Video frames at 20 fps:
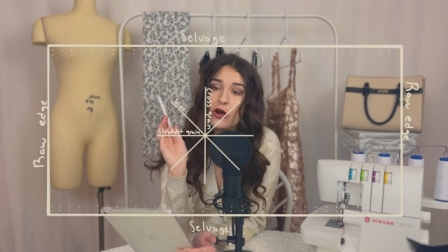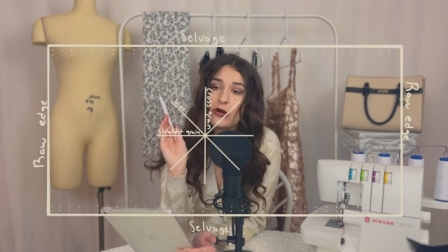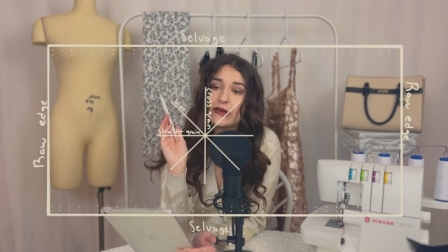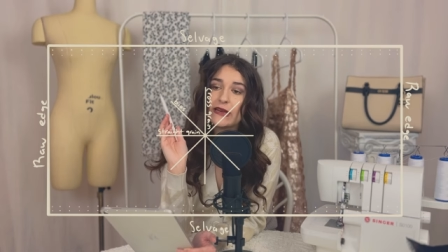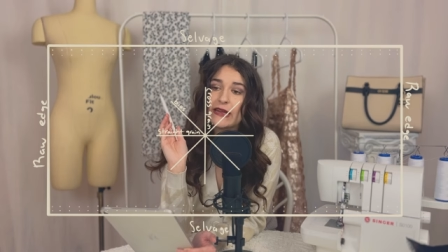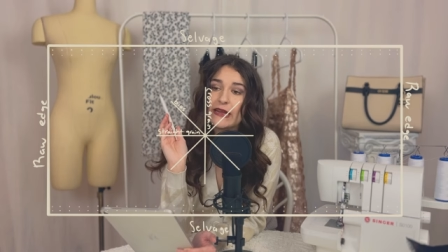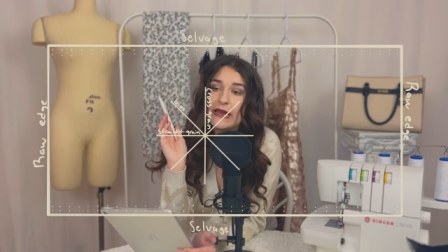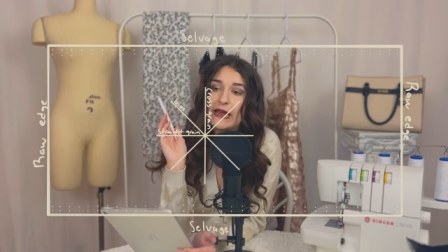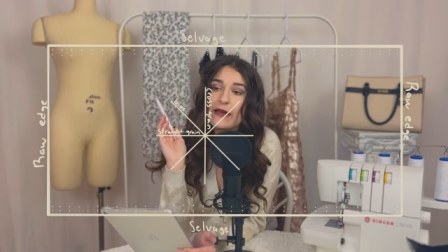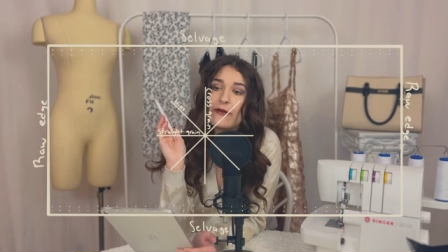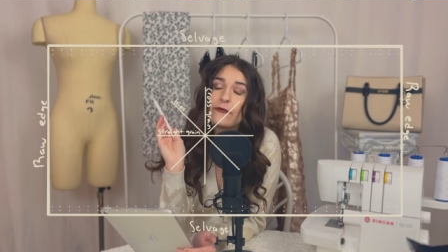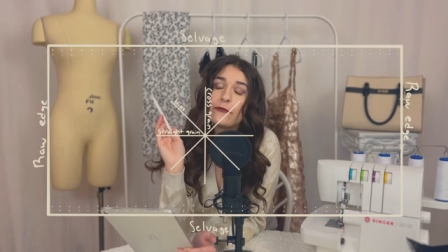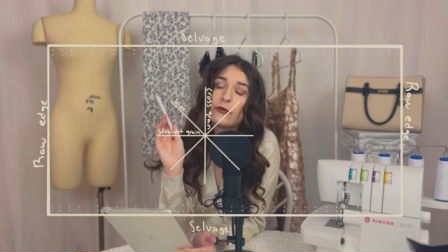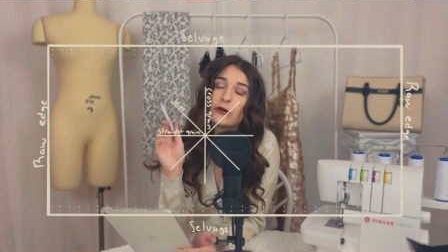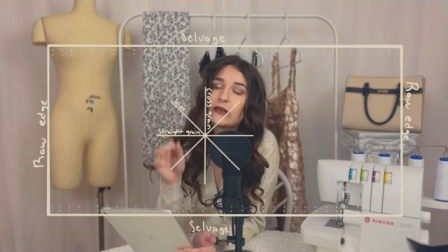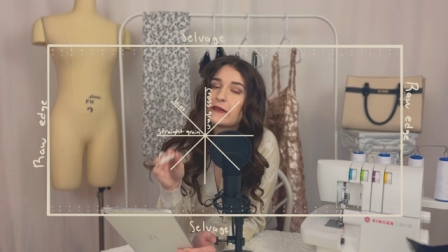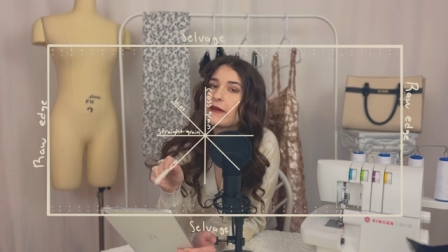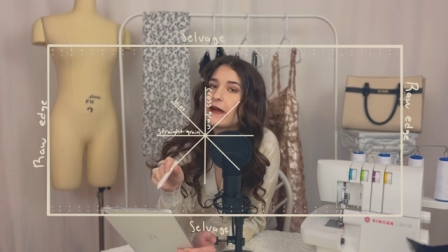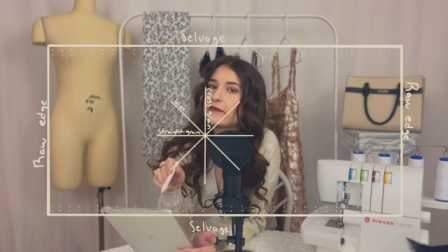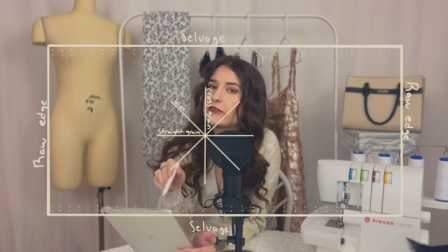on a
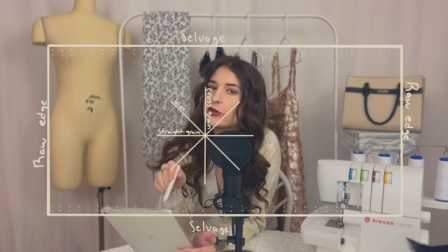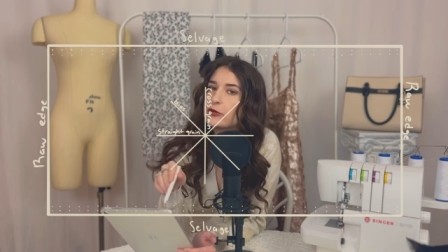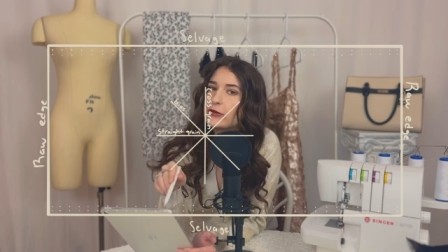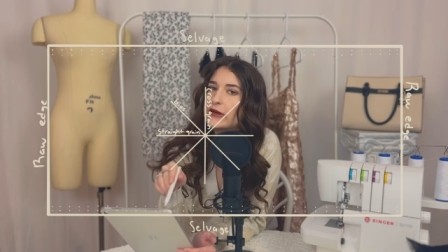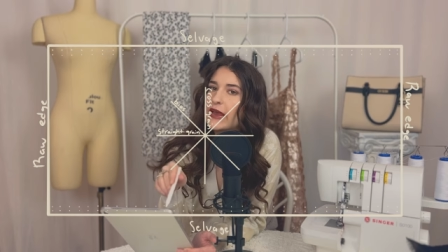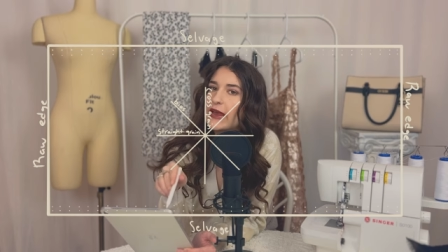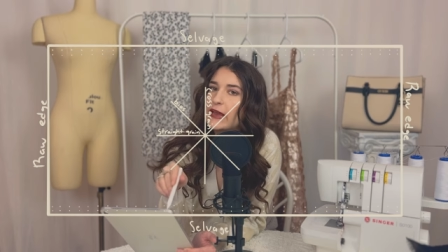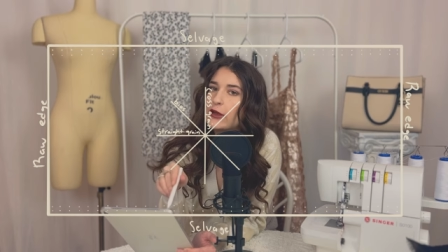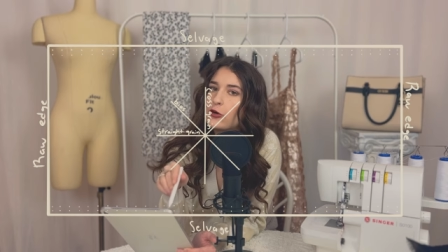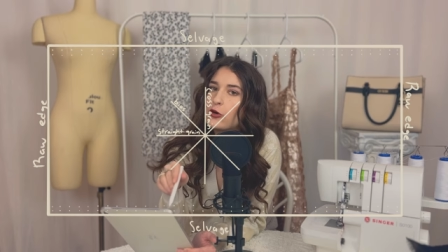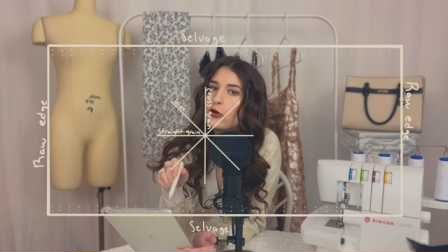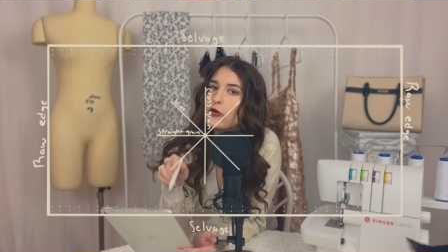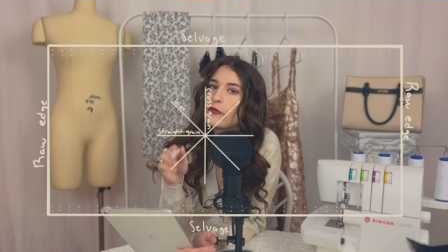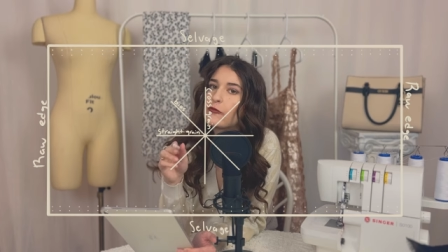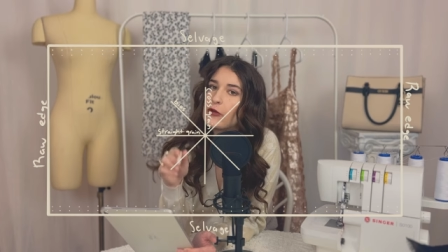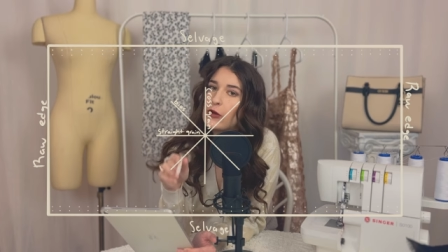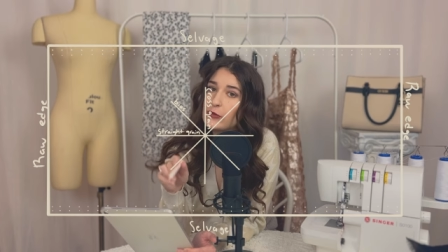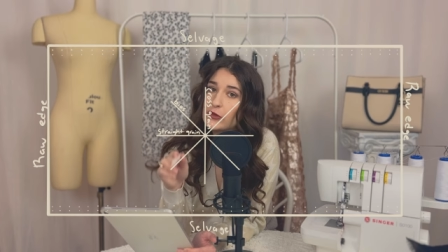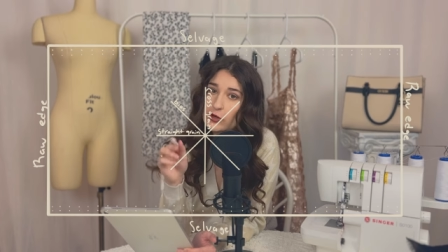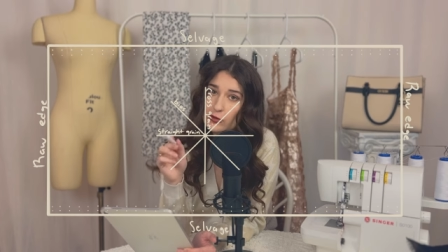45-degree angle
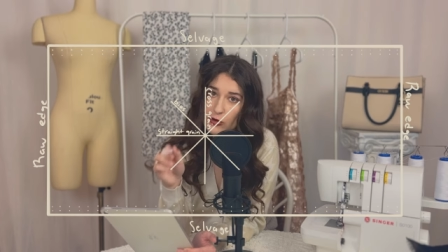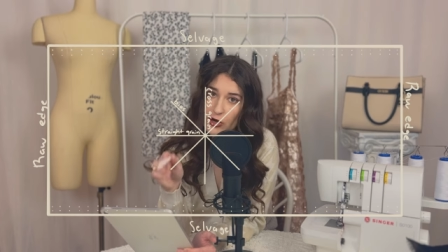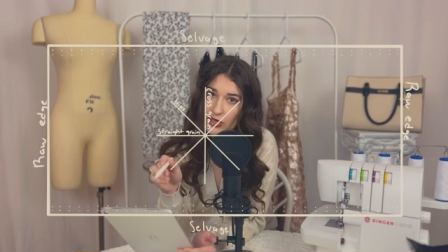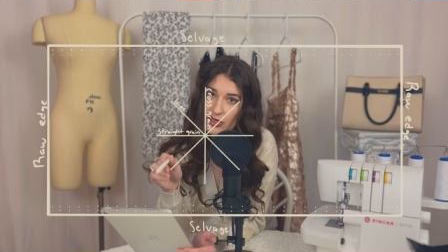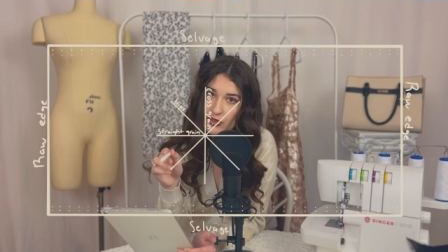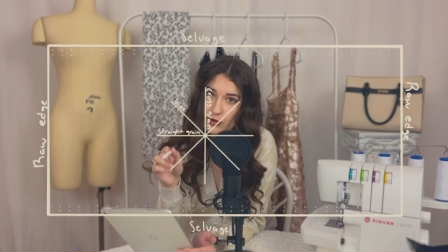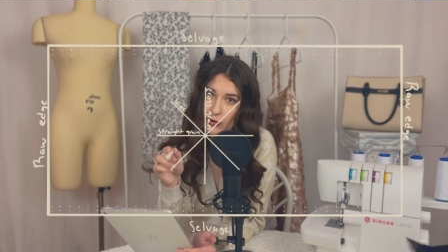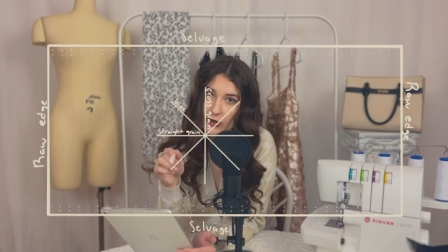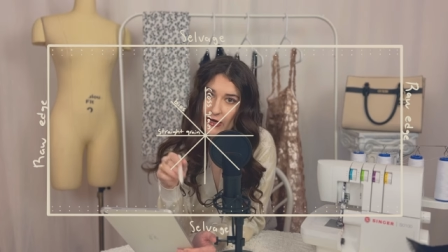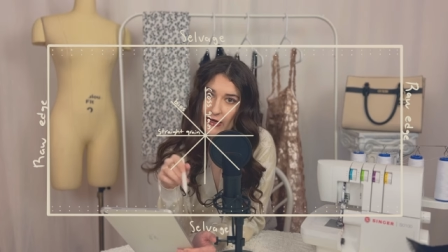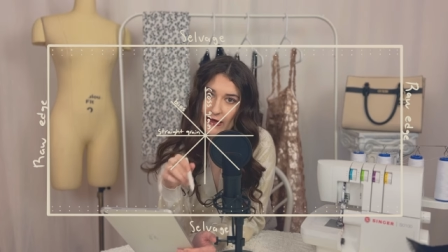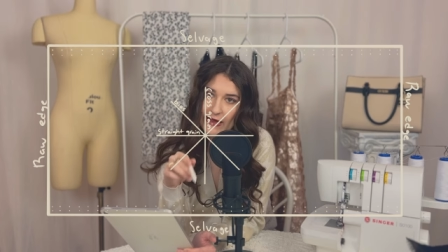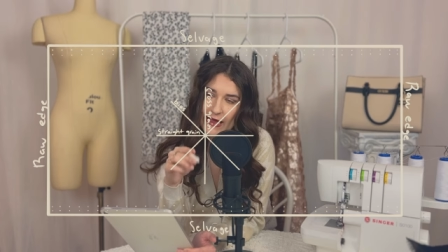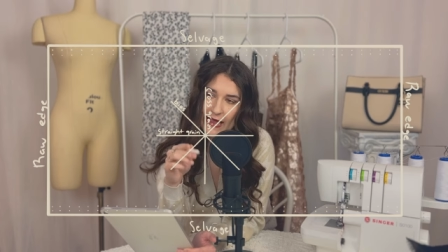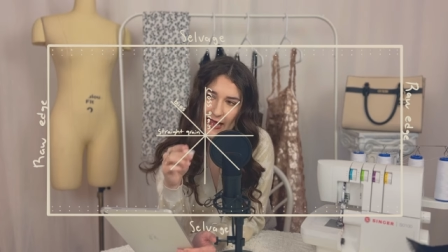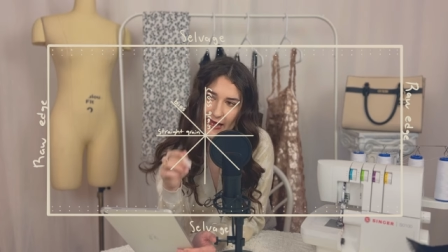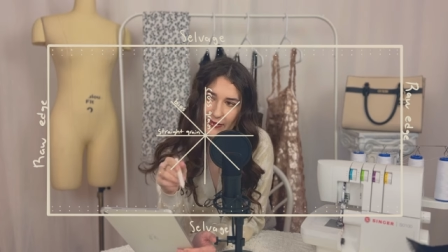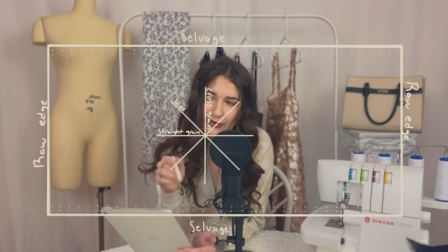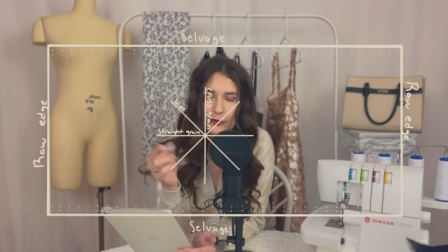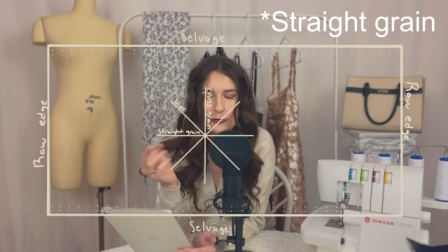from the cross grain
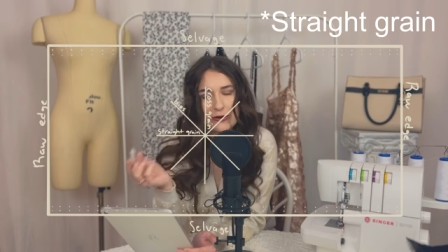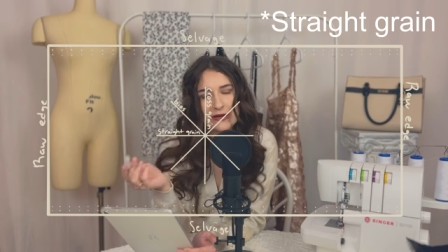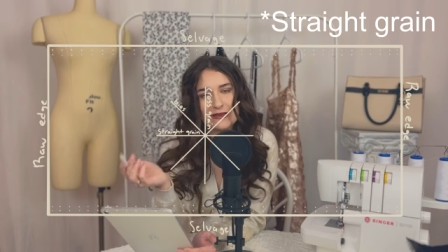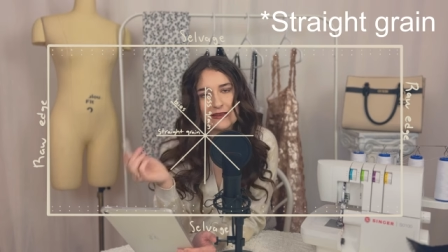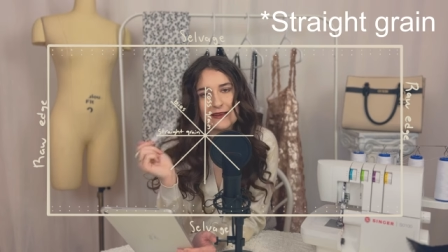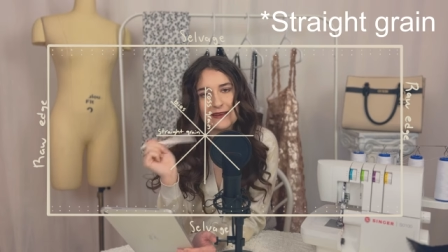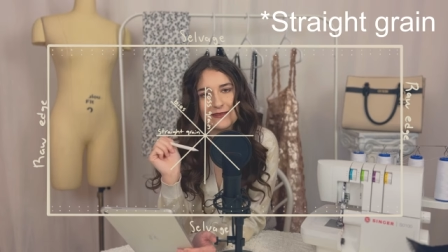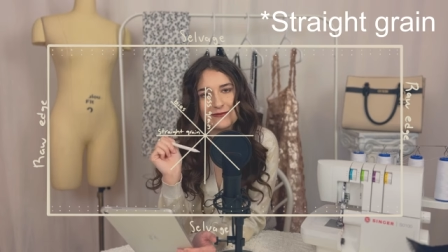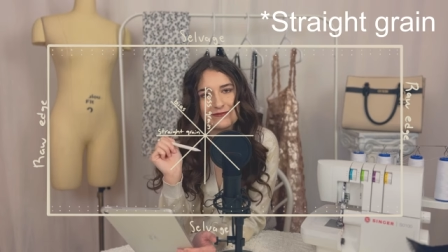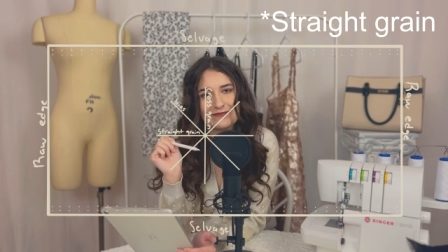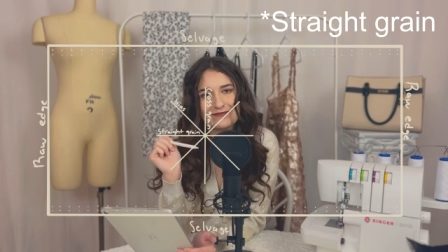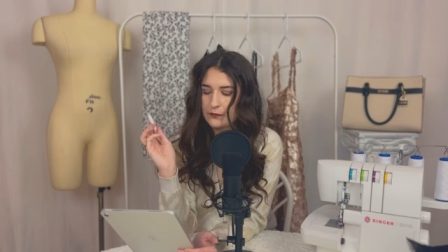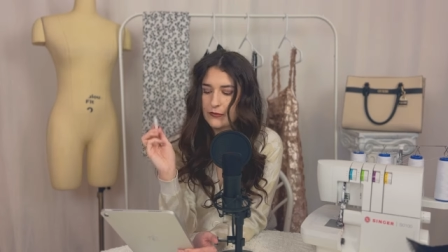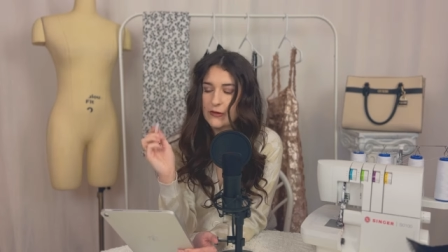and the grain line.